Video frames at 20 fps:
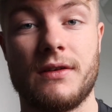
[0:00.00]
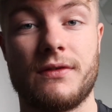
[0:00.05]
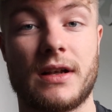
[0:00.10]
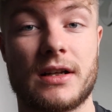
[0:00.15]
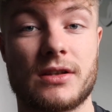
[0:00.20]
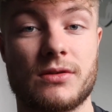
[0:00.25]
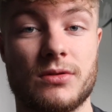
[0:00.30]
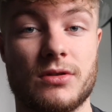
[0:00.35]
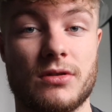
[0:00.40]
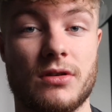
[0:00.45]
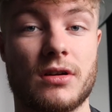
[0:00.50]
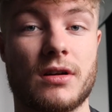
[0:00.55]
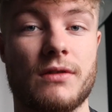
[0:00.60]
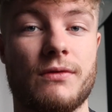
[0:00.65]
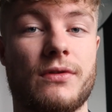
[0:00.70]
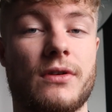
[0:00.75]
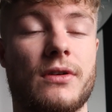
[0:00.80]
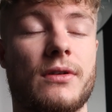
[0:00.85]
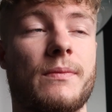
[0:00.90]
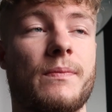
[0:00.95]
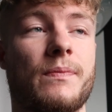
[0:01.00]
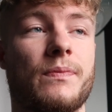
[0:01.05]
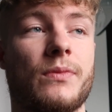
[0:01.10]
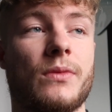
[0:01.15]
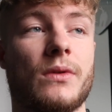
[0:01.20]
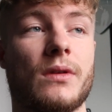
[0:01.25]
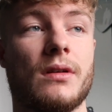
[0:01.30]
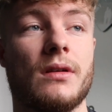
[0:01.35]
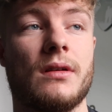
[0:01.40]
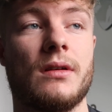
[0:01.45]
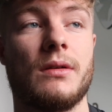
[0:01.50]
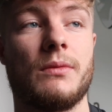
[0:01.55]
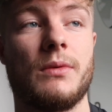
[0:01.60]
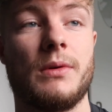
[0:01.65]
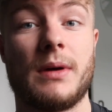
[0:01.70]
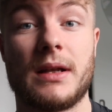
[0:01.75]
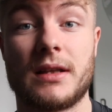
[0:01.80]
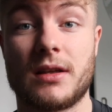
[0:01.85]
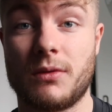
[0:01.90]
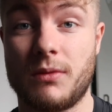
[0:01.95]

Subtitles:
that's what you're looking for. We went